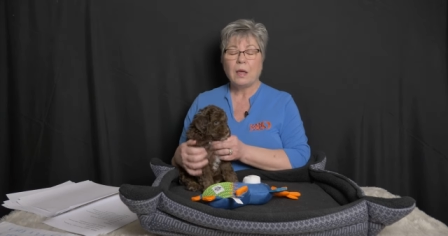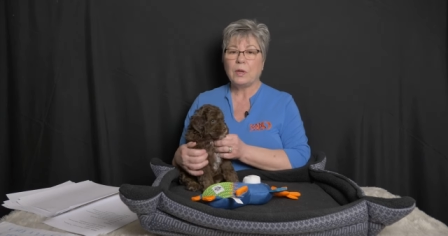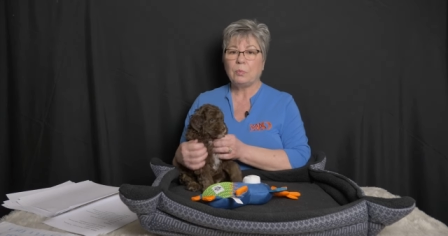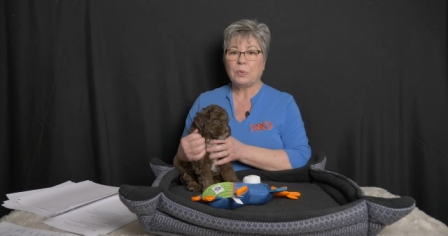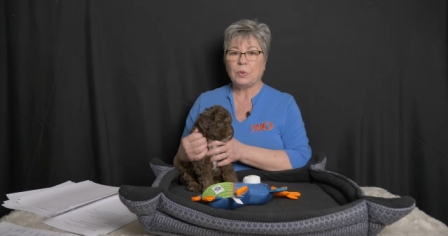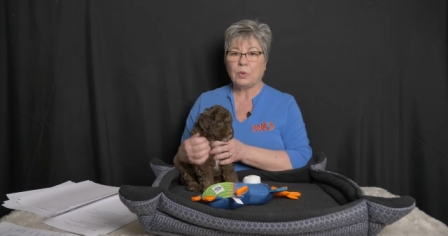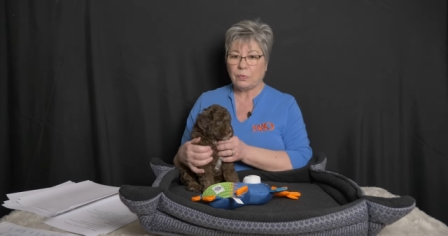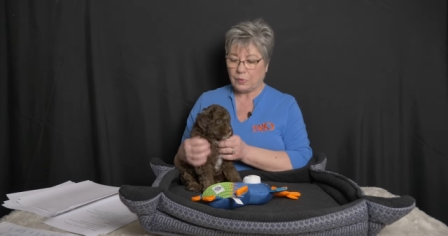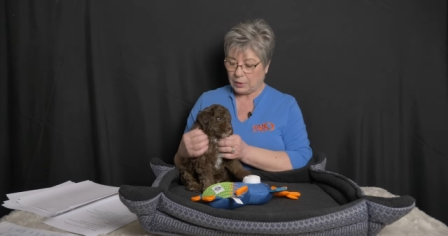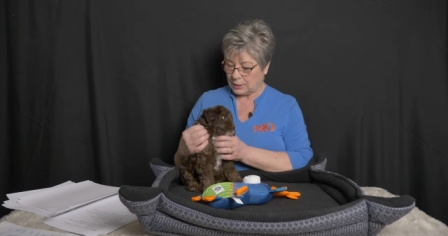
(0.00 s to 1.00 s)
They're
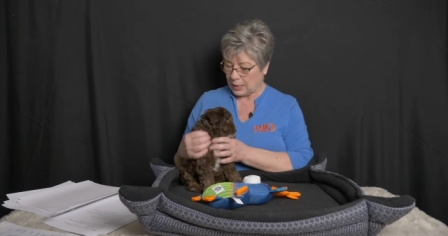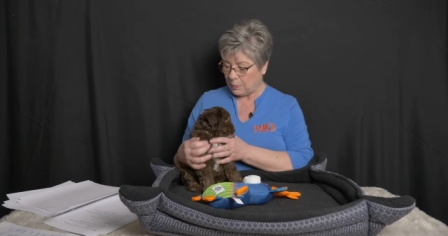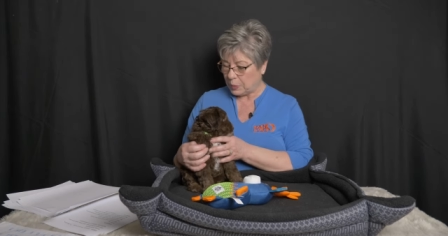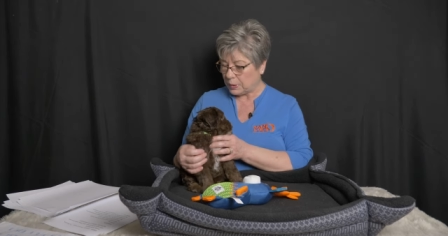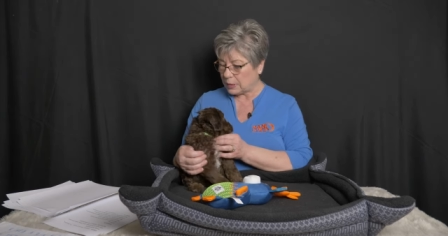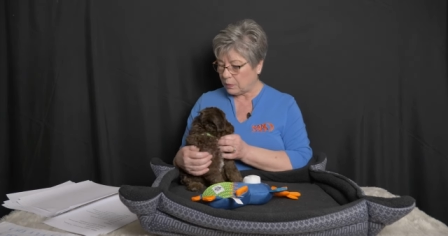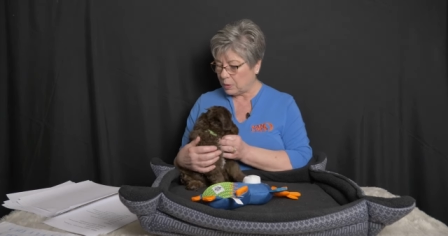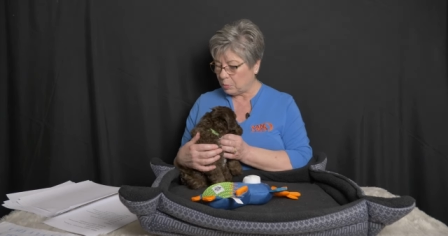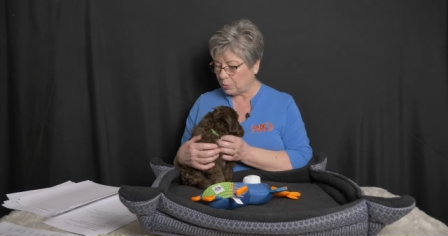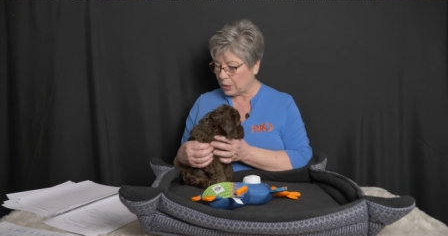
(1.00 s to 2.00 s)
beautiful examples of
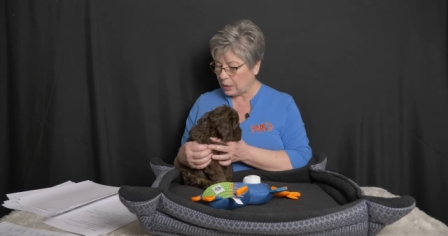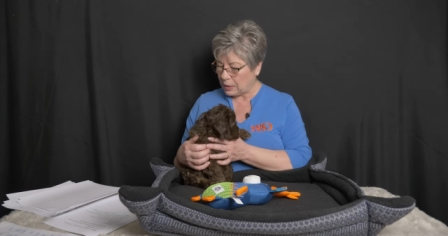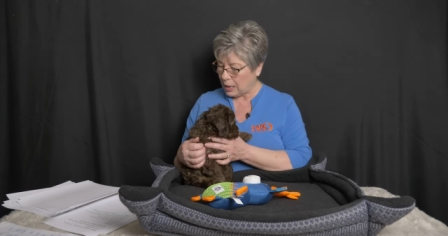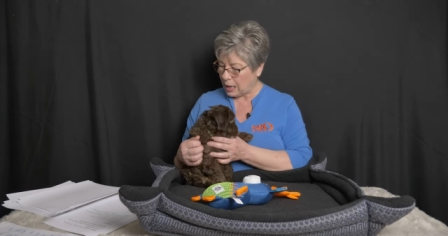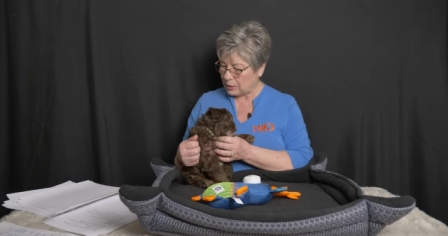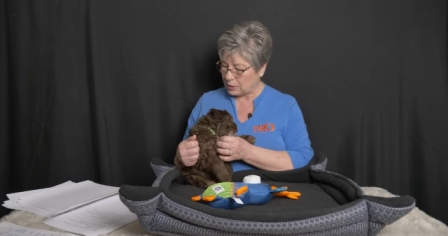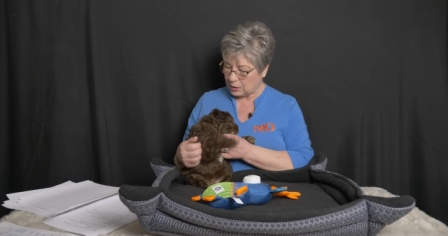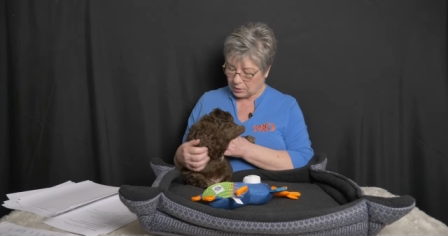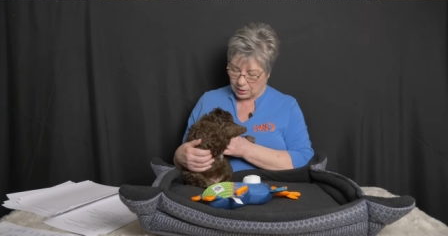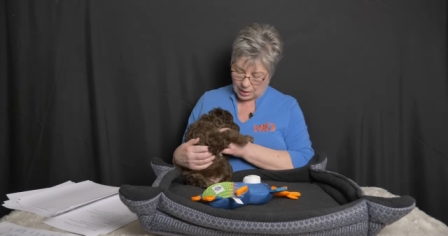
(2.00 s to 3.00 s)
the breed
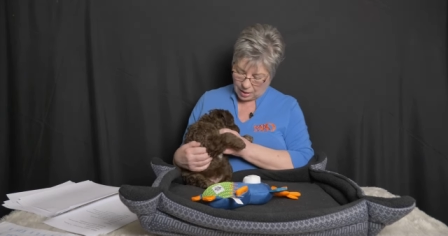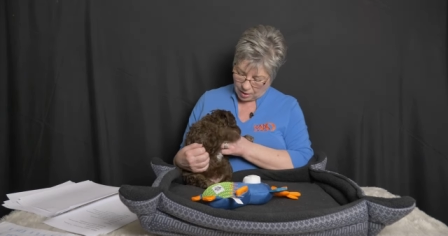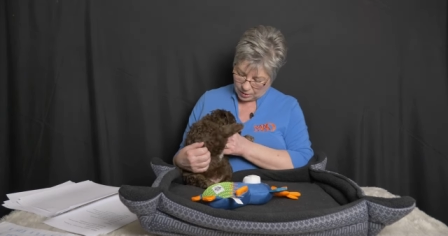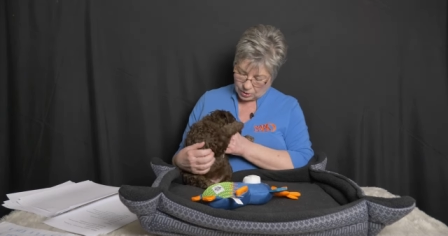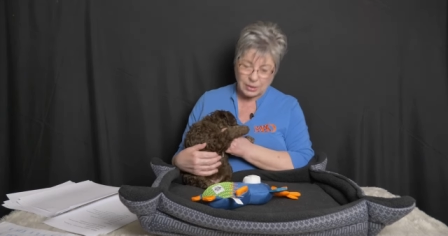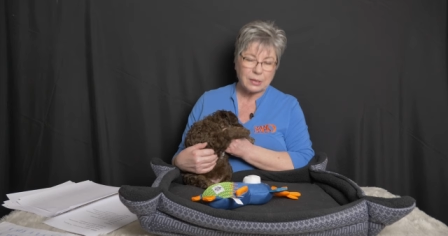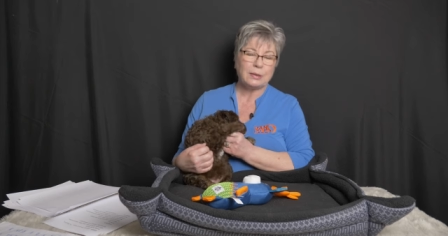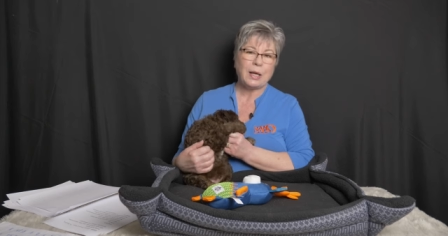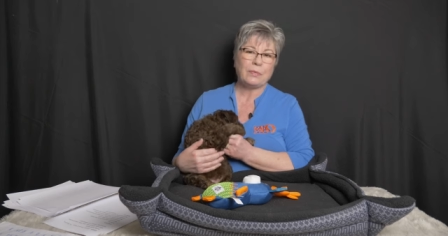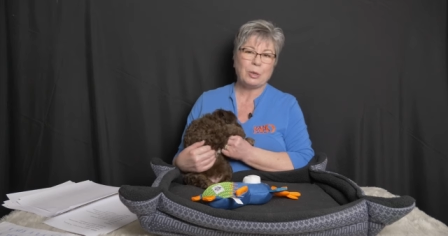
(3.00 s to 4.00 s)
and the they are just
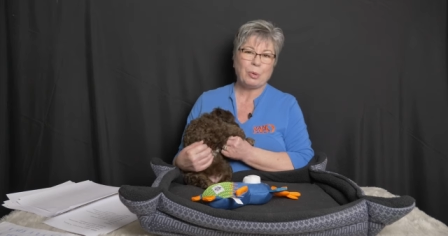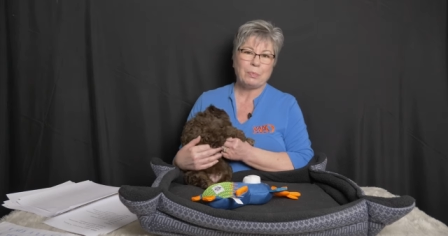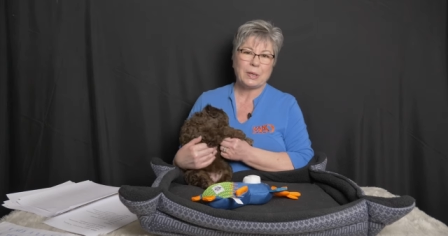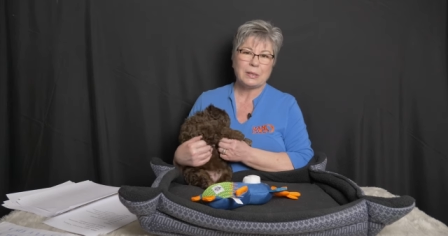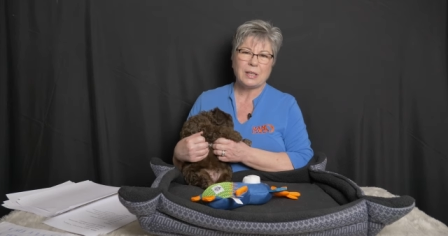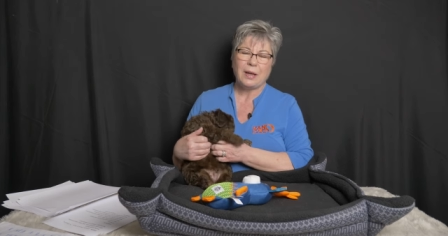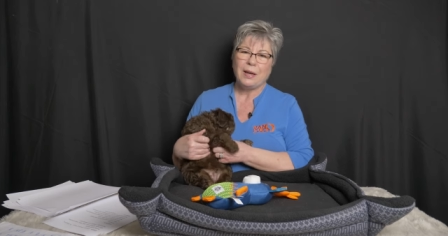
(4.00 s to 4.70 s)
lovely puppies.